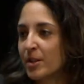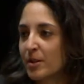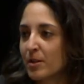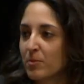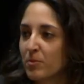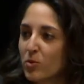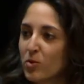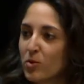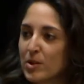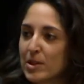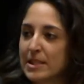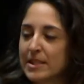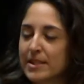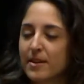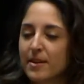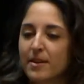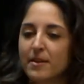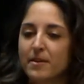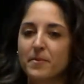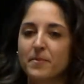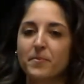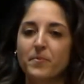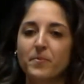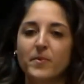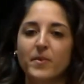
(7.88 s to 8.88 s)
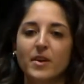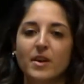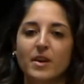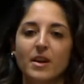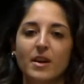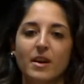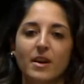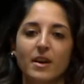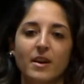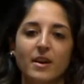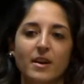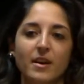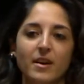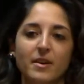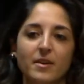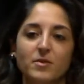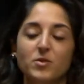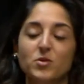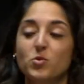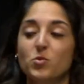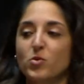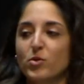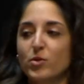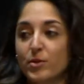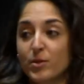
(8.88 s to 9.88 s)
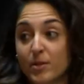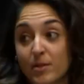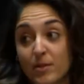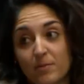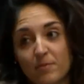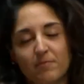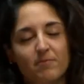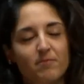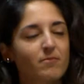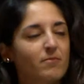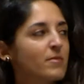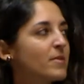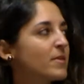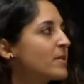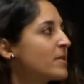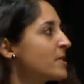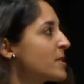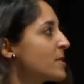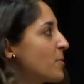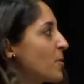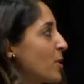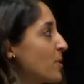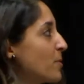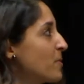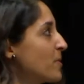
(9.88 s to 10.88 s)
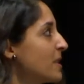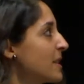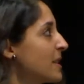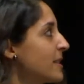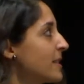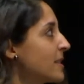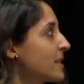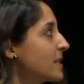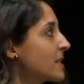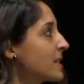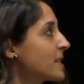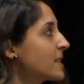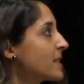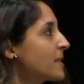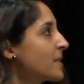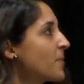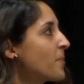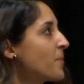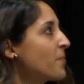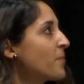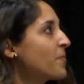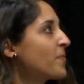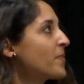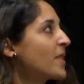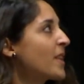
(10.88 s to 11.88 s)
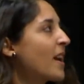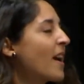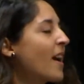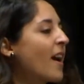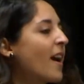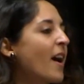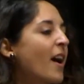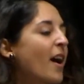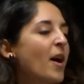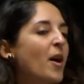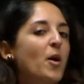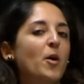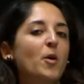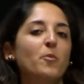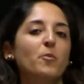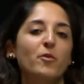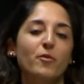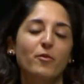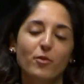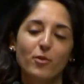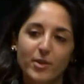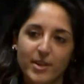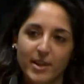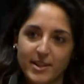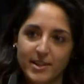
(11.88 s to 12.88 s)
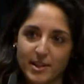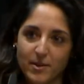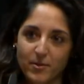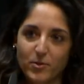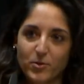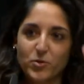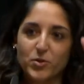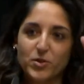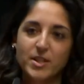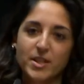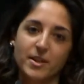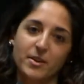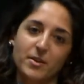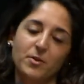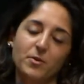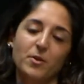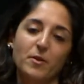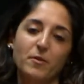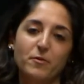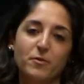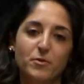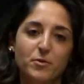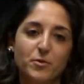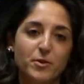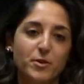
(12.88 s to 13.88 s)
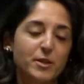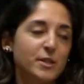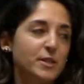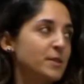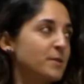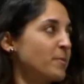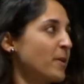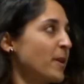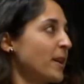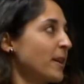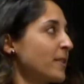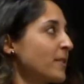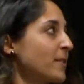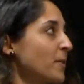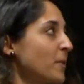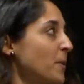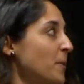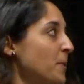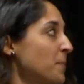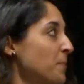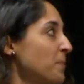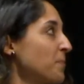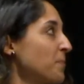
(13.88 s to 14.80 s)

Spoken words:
in Malta towards smart buildings. Before that, I want to take you a few years back, though,